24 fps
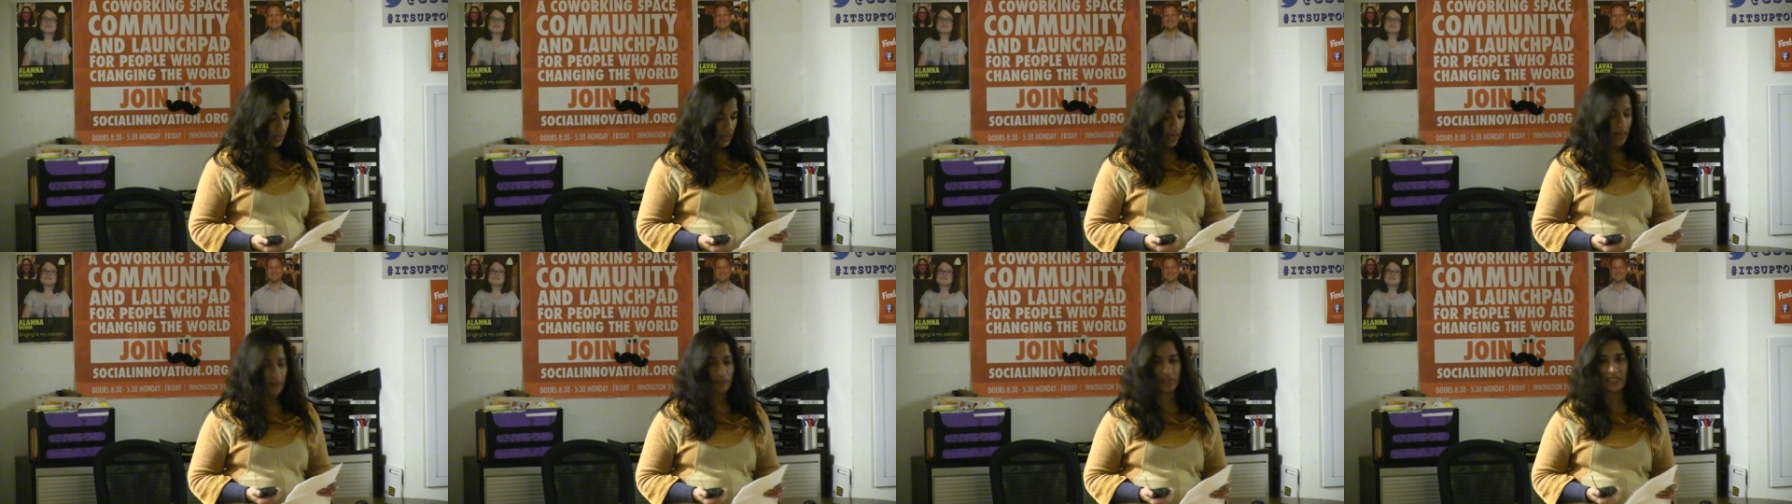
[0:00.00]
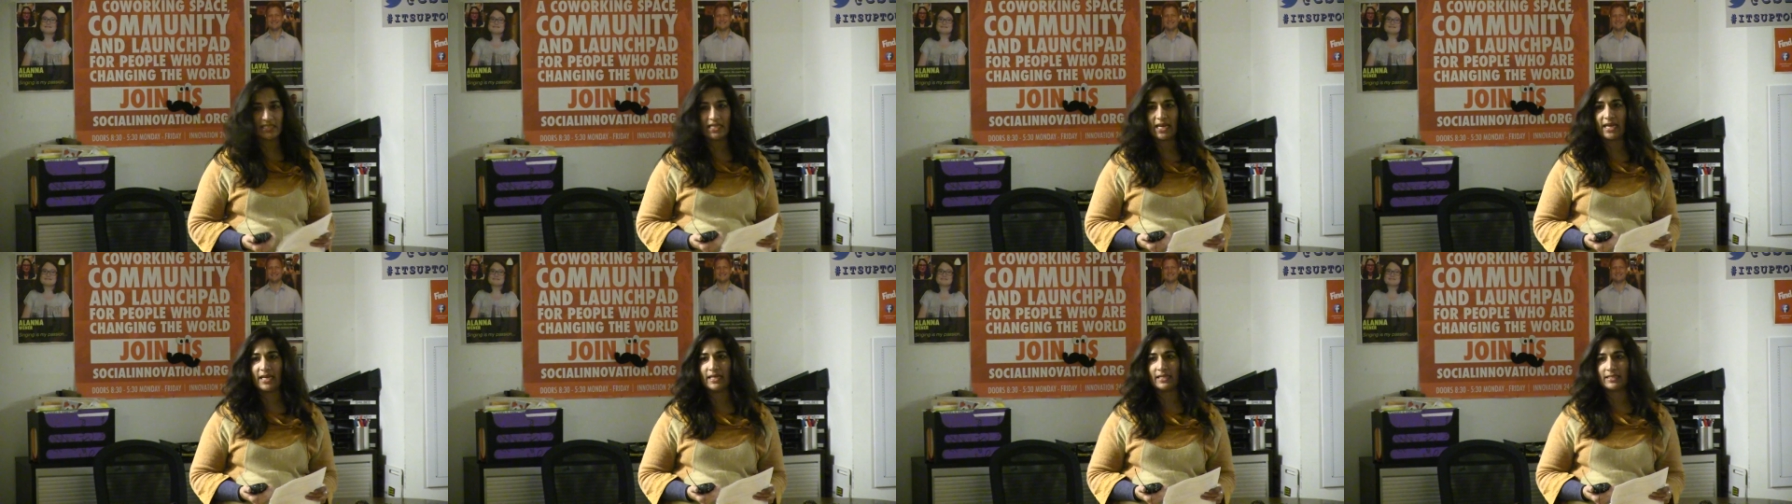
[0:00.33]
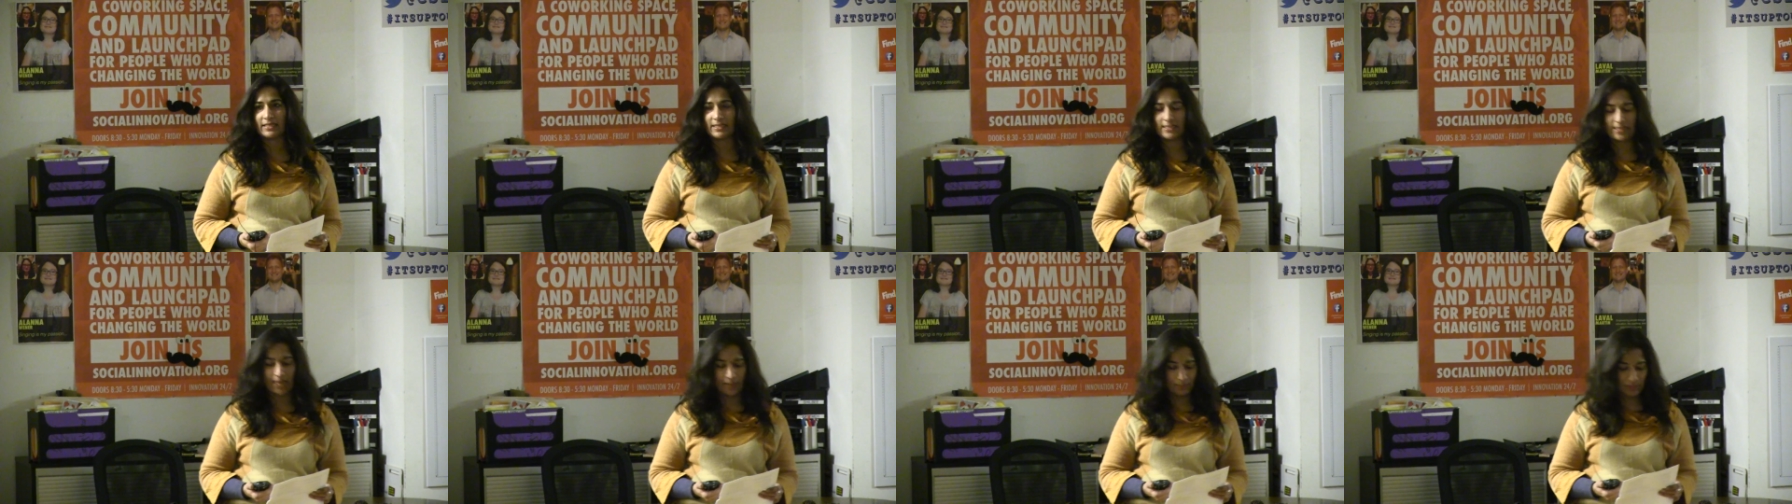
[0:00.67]
I'm staying
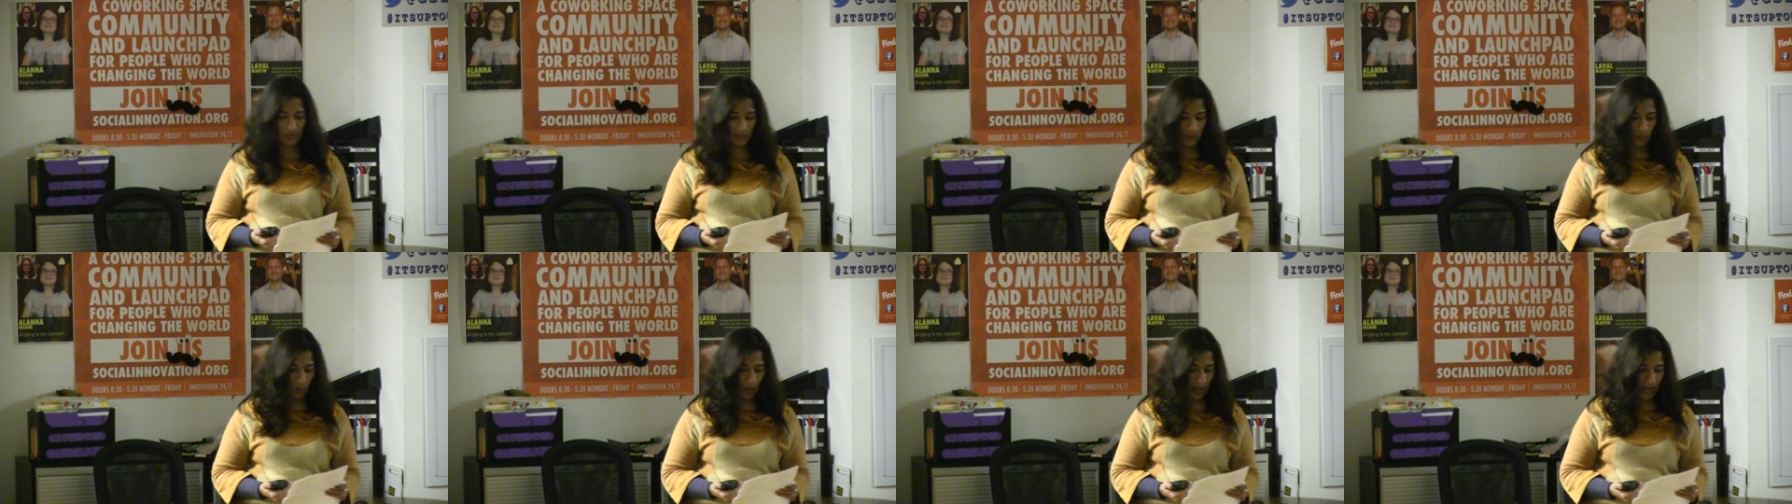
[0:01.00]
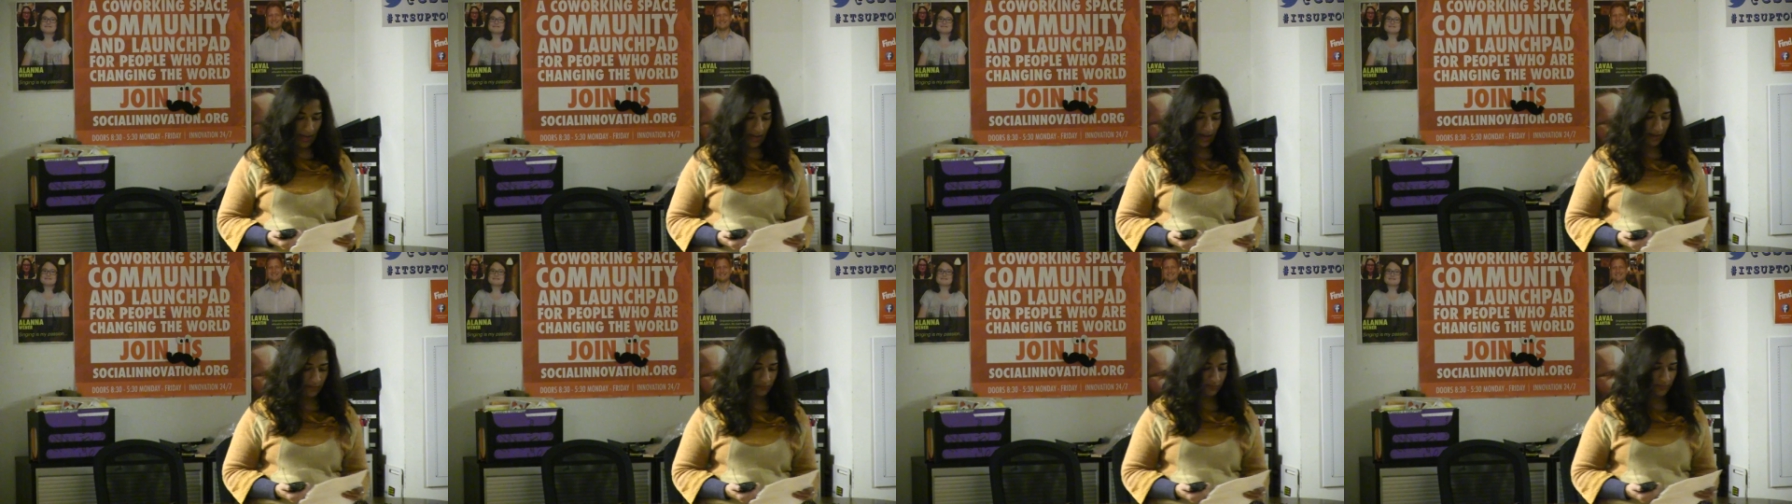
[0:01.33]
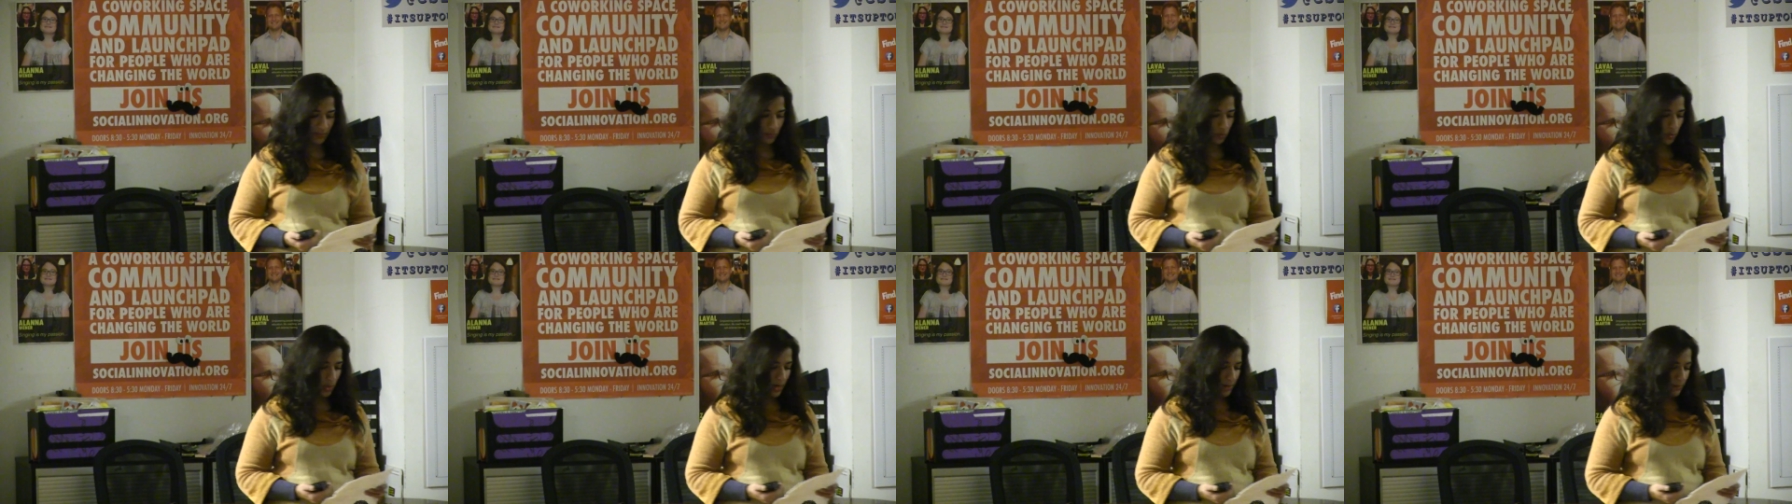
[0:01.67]
steps away
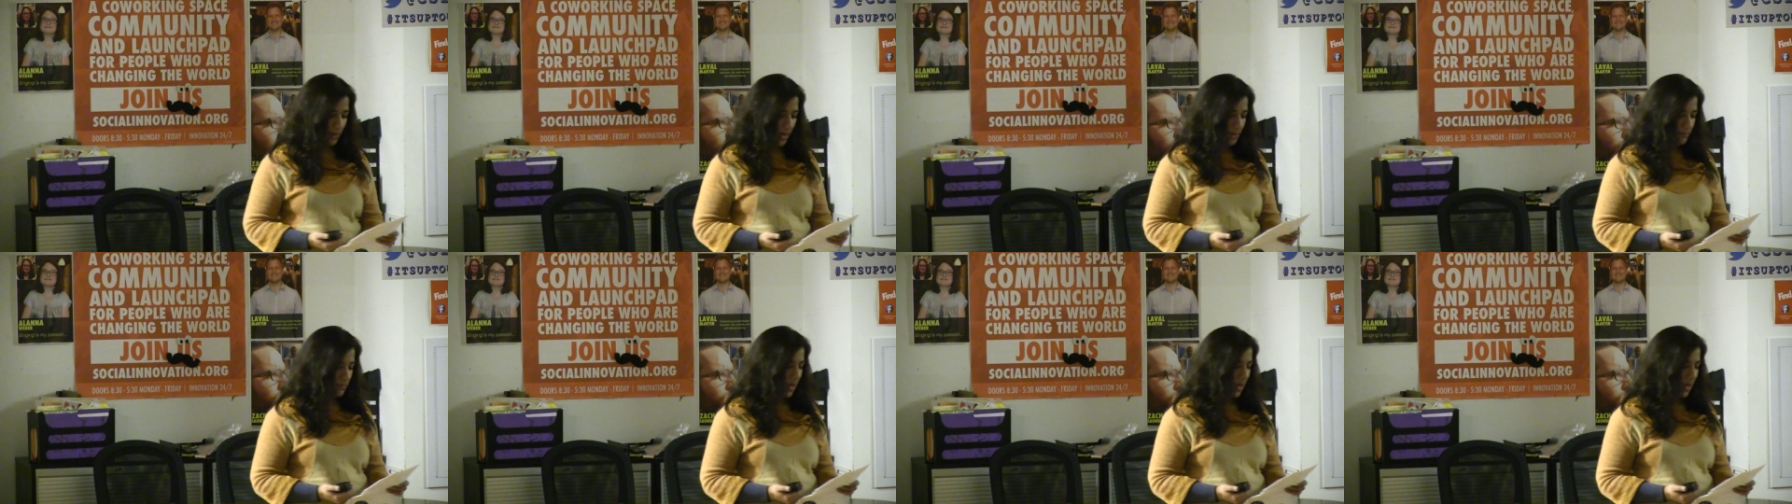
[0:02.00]
from where my